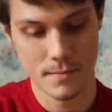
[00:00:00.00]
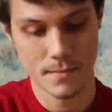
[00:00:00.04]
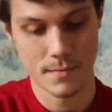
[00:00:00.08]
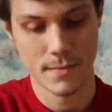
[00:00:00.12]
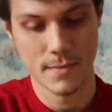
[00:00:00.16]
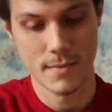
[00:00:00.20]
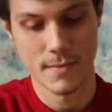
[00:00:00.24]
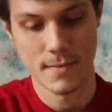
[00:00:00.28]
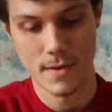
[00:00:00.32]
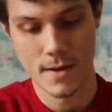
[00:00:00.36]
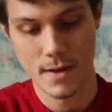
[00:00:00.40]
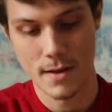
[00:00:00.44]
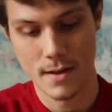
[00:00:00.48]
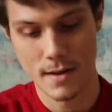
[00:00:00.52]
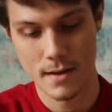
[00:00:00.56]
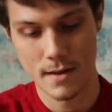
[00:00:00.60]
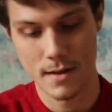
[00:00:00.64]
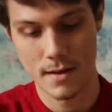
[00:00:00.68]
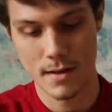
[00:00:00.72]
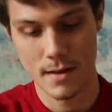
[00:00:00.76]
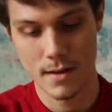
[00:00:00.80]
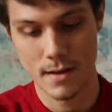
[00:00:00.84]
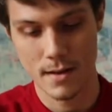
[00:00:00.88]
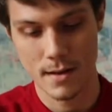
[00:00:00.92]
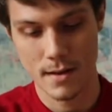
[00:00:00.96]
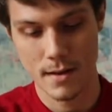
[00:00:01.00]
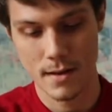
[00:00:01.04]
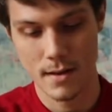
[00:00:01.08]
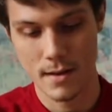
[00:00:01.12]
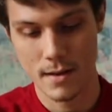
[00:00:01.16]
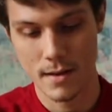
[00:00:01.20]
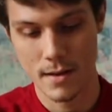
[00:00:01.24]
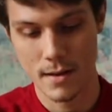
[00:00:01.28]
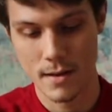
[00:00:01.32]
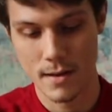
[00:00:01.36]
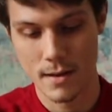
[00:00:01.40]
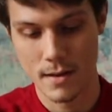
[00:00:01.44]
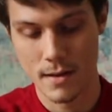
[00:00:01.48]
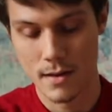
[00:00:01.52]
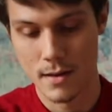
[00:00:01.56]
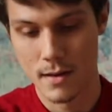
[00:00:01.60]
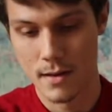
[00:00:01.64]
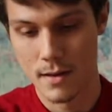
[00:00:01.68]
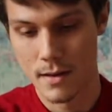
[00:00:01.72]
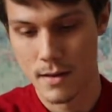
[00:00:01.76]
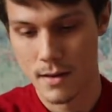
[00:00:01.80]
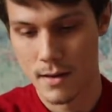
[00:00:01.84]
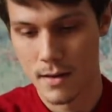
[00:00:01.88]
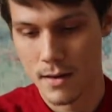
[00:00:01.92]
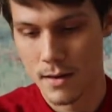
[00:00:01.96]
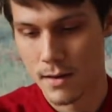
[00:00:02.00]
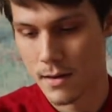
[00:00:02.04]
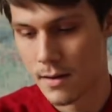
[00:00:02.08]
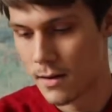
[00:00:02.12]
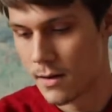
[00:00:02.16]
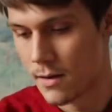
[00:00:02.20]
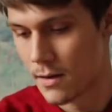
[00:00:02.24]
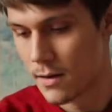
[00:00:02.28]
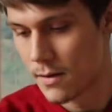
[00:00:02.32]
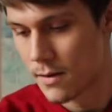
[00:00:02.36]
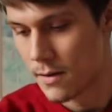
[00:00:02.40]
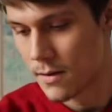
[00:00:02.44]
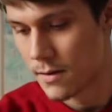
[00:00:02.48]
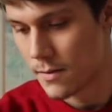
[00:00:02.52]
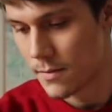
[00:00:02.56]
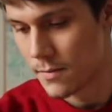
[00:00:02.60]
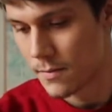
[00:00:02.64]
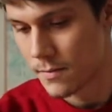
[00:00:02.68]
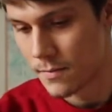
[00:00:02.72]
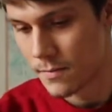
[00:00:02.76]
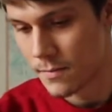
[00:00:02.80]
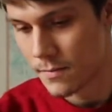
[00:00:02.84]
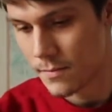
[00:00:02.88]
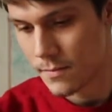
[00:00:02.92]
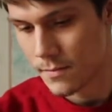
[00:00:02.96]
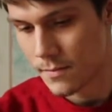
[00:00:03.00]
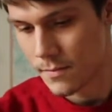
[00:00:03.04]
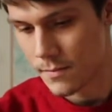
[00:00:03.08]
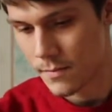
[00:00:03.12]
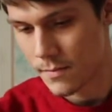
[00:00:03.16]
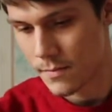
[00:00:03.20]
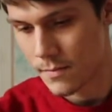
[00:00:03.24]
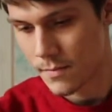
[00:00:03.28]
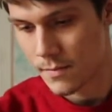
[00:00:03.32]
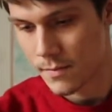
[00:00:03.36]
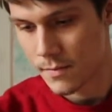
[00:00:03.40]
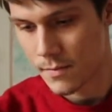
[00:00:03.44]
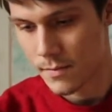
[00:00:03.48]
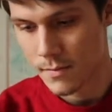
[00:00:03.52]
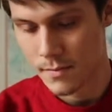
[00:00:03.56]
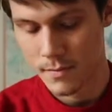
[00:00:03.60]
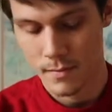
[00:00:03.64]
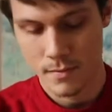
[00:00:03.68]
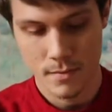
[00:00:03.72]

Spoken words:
(silence)